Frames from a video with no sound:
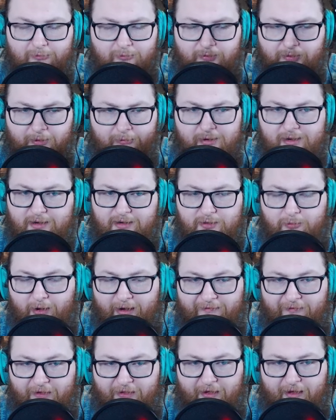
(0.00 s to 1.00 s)
There was a
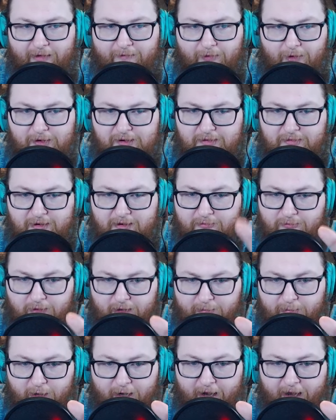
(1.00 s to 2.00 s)
25th anniversary
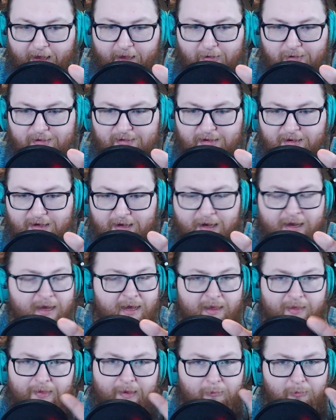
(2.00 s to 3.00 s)
reprint IOC.
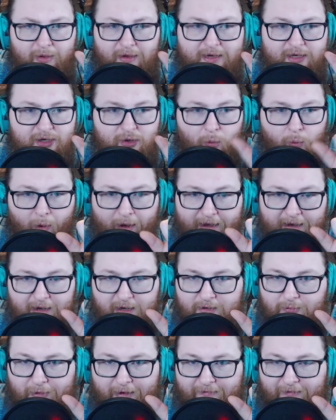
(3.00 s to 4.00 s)
They were like $20 to
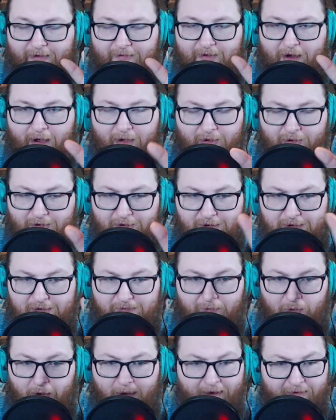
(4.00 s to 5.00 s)
$25
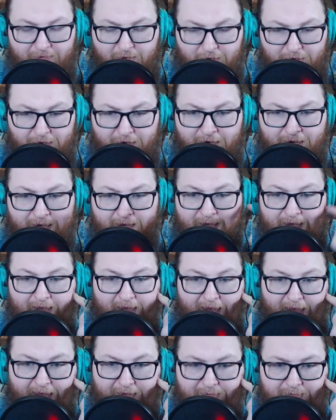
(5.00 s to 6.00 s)
forever.
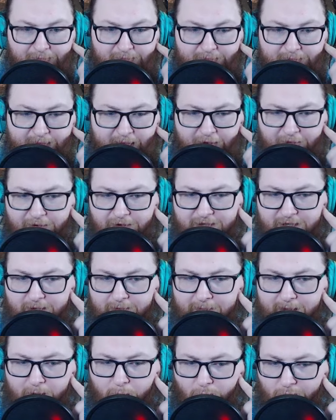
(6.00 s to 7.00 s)
And now you're telling
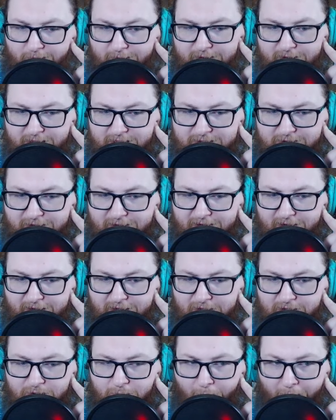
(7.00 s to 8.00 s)
me quarter century is like
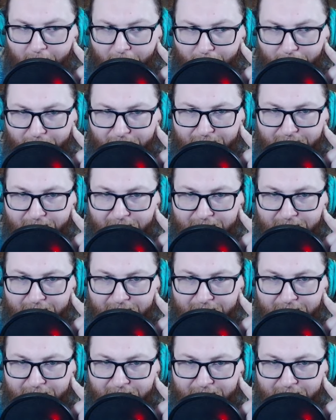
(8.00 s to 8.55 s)
12?